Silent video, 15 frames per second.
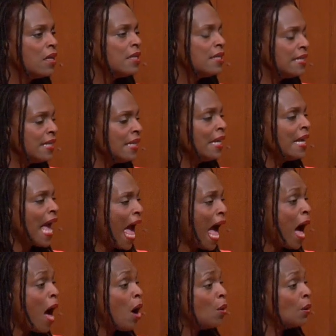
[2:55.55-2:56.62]
See
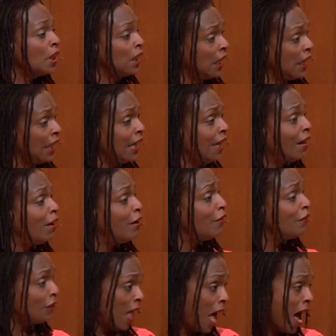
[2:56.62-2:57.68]
how he
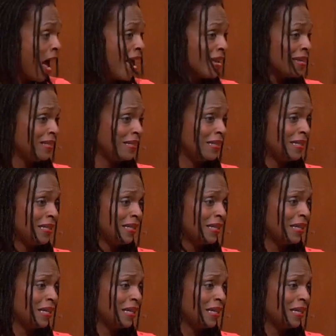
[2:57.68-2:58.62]
flies."